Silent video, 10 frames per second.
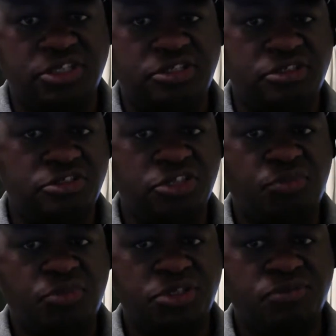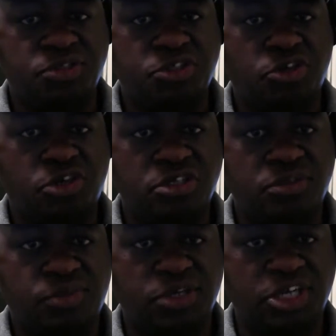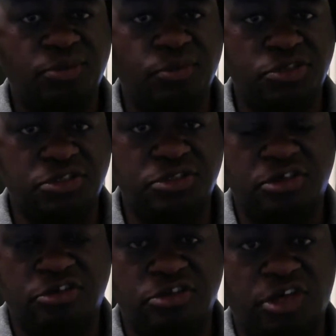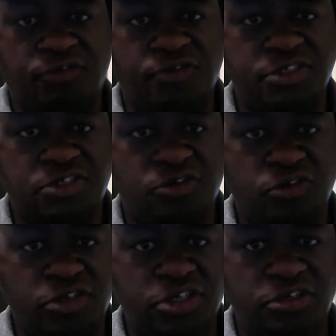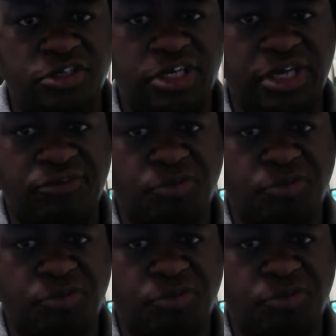that you got to put the majority of the blame on your offensive coordinator not having an